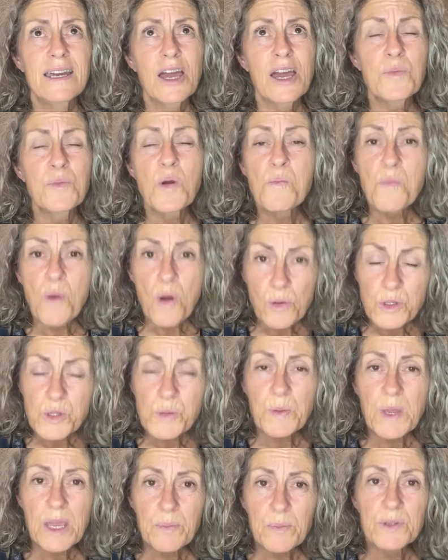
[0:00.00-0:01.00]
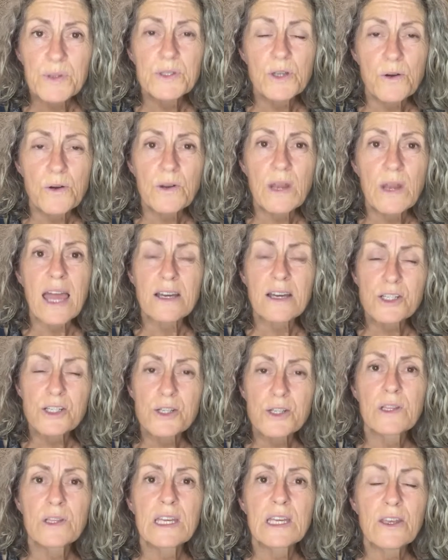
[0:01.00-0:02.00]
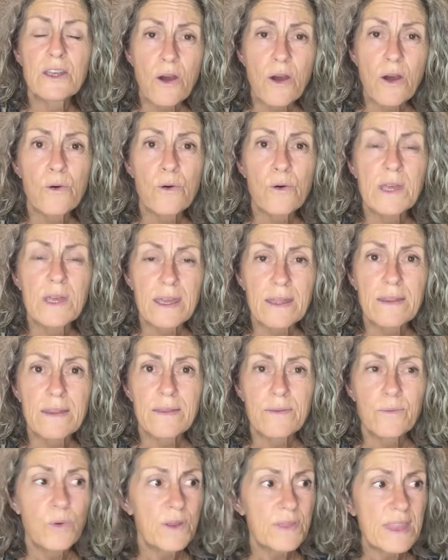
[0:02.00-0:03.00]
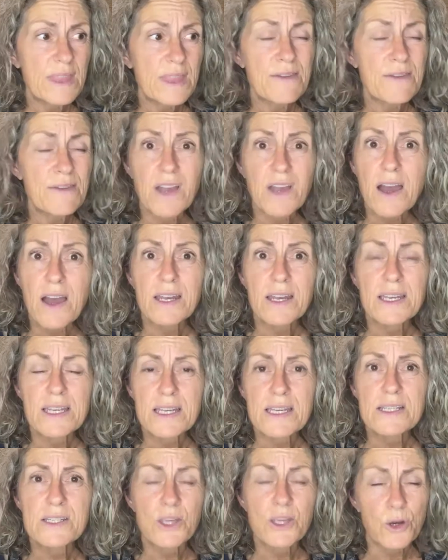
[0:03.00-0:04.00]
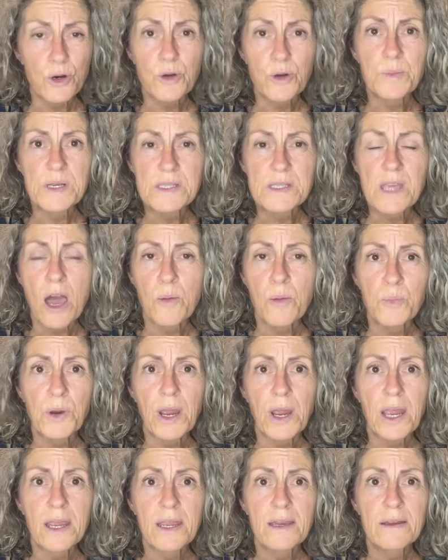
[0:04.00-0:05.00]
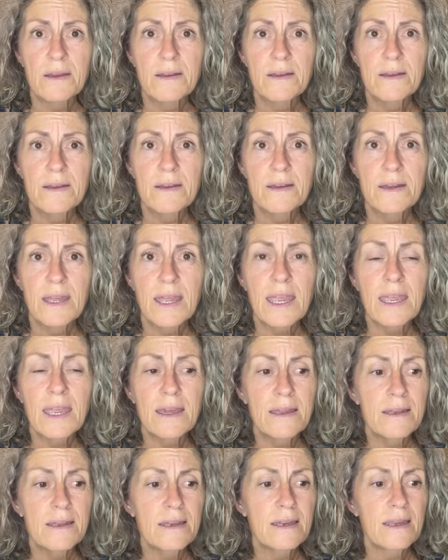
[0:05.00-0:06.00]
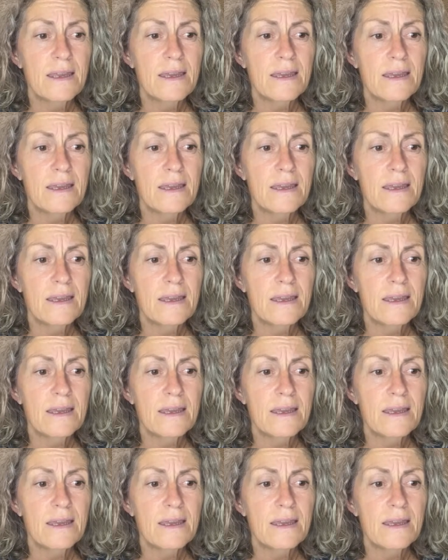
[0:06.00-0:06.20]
Most people don't actually know that what they've got is a herpes outbreak, and